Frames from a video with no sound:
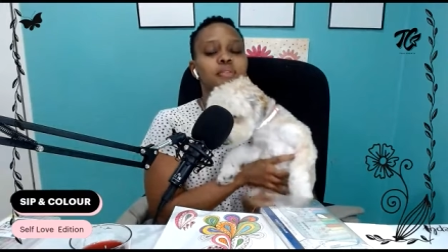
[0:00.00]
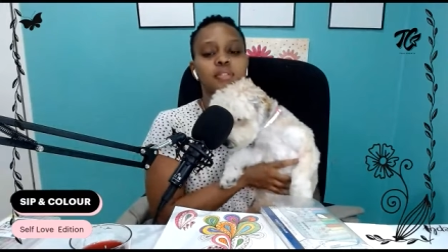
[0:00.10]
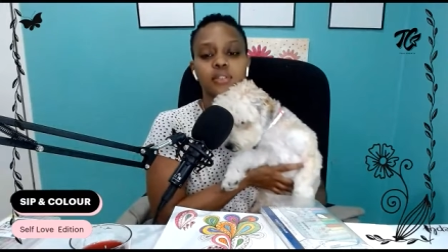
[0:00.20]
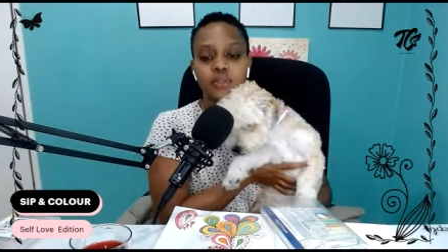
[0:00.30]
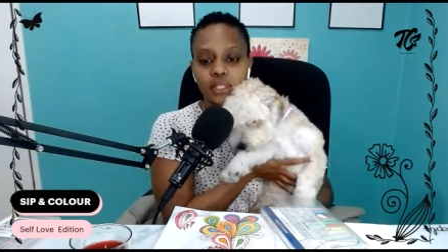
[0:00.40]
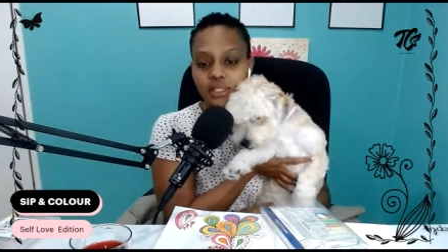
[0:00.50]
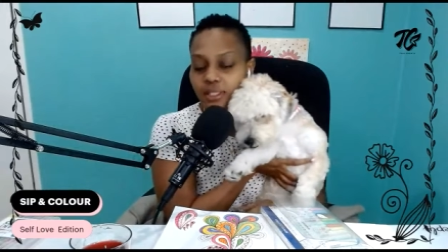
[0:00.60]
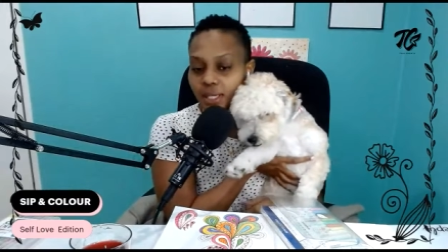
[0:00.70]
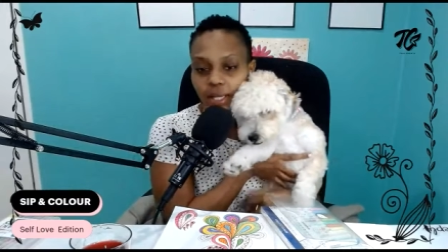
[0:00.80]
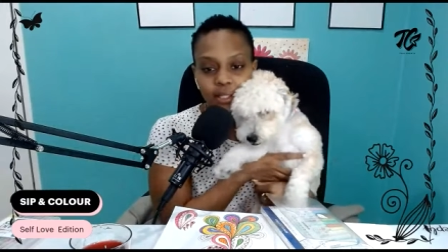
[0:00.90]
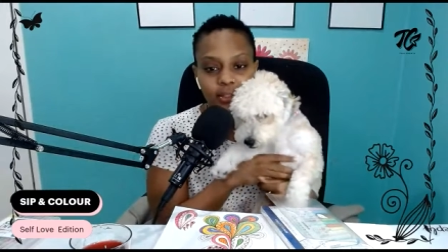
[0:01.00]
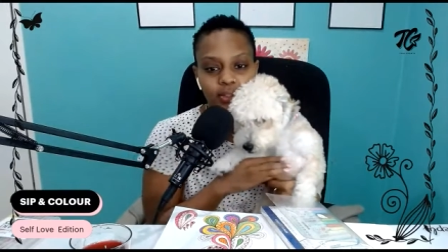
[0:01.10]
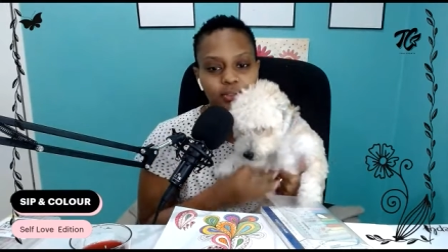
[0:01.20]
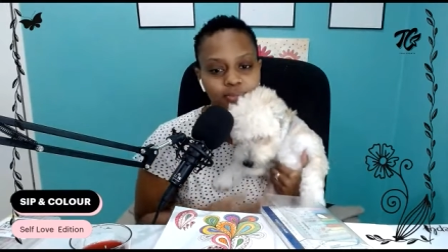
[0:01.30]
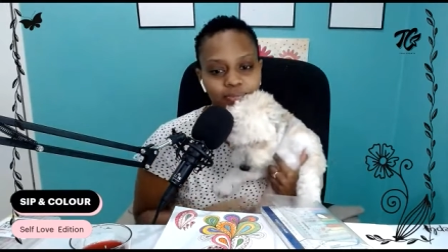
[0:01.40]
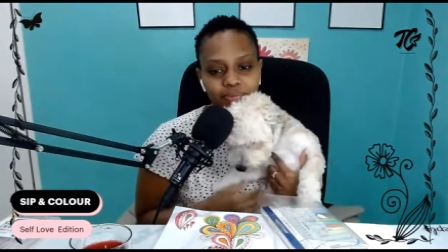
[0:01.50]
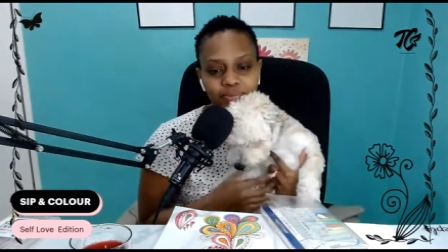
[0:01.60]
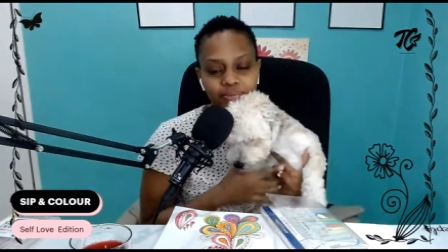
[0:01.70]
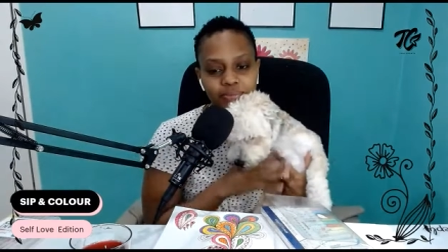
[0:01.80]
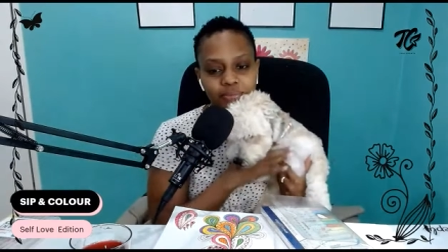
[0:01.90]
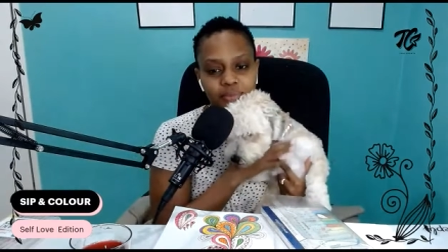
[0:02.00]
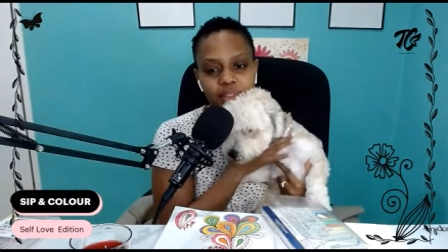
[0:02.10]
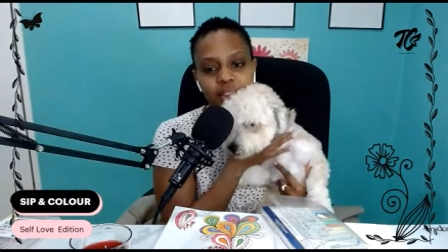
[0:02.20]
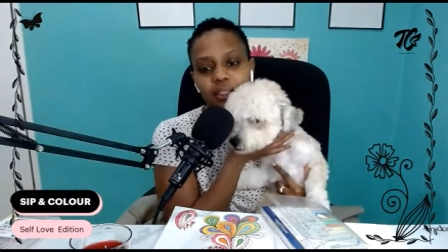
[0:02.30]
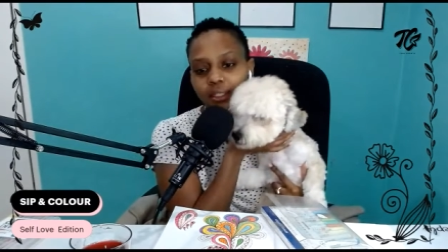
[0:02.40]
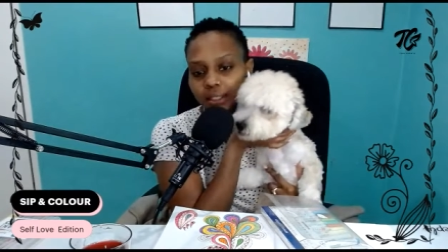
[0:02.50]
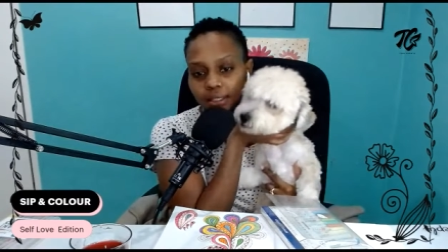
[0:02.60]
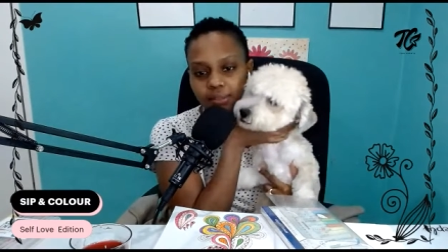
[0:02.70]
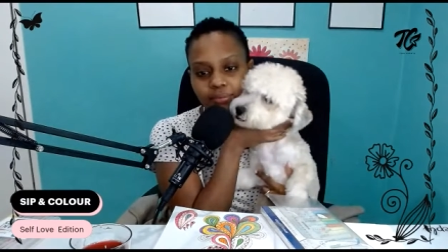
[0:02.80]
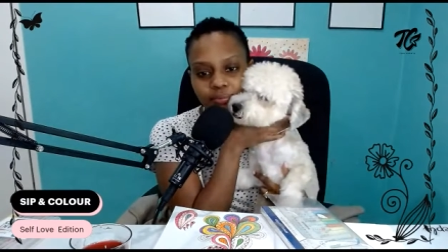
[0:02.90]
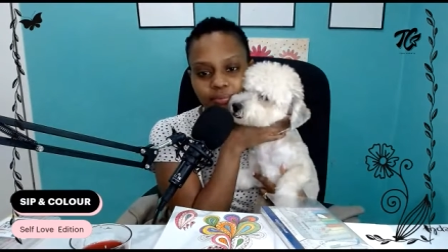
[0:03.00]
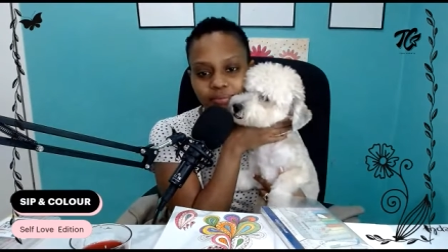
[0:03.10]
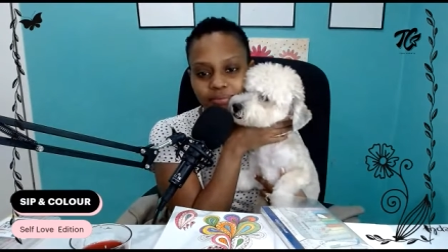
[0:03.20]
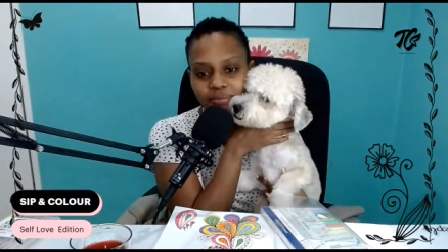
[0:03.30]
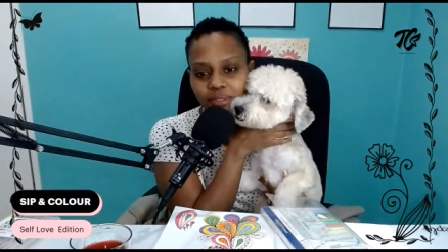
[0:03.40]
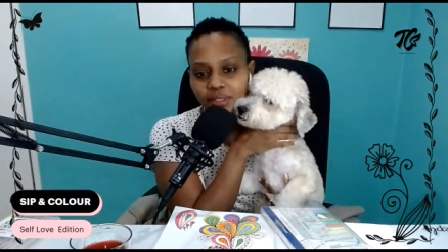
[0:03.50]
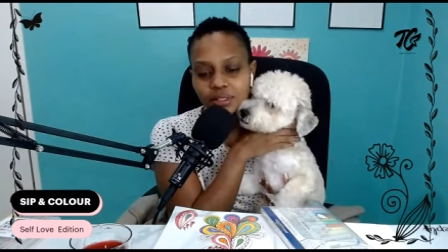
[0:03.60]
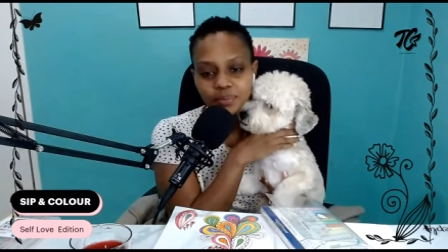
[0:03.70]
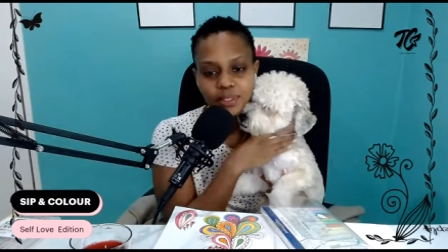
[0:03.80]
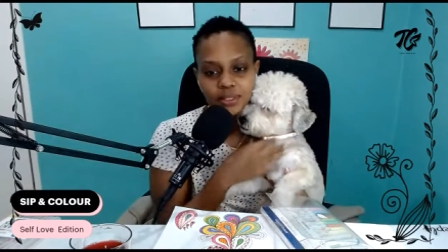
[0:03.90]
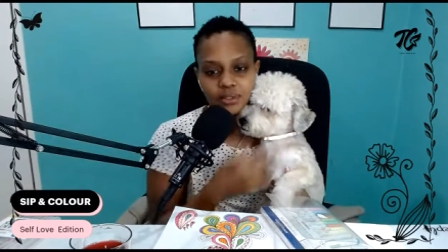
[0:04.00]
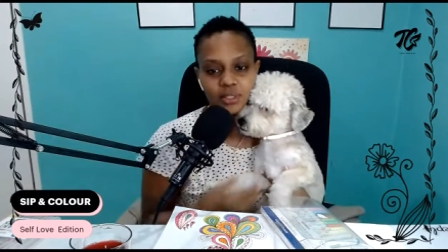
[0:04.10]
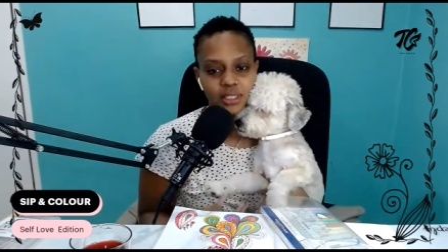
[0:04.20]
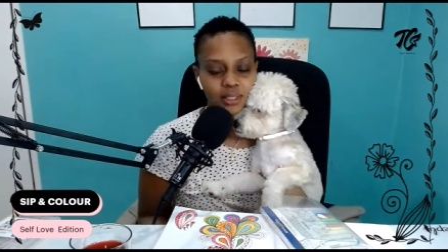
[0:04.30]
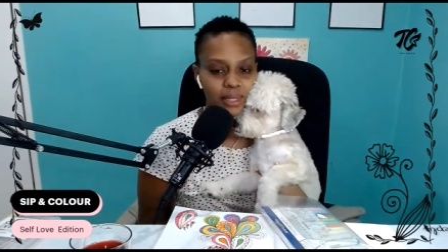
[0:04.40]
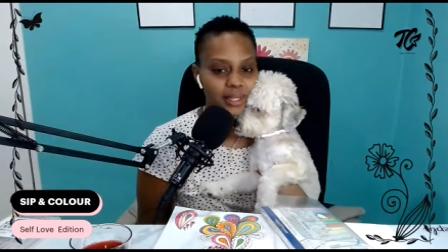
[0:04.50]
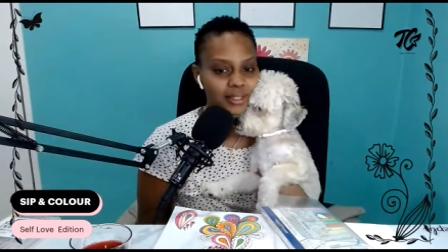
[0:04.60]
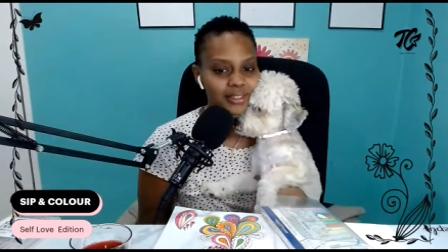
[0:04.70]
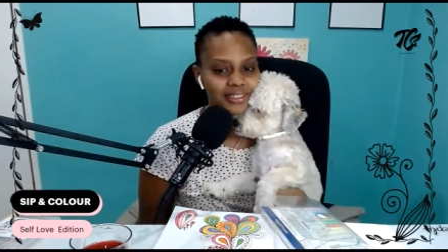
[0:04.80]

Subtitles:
Zoe, say hello. Look. But please don't lick the mic.